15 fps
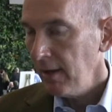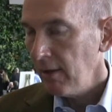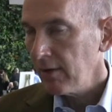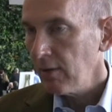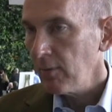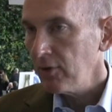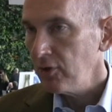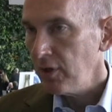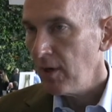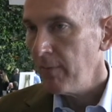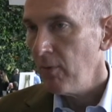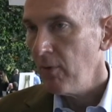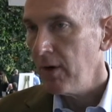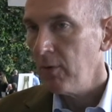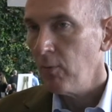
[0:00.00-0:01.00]
So with
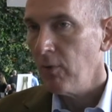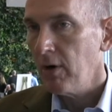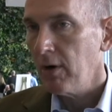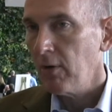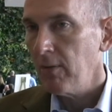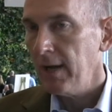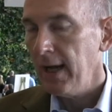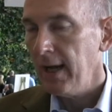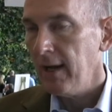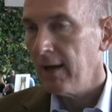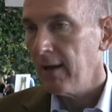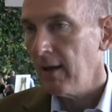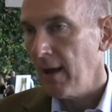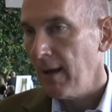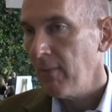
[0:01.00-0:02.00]
SharePoint, we're creating
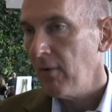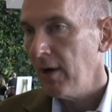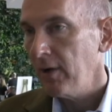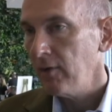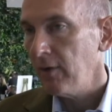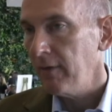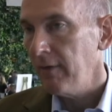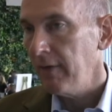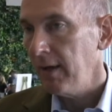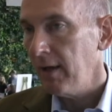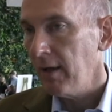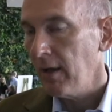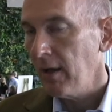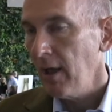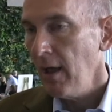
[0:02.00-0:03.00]
collaboration
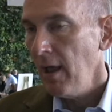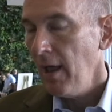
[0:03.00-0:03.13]
via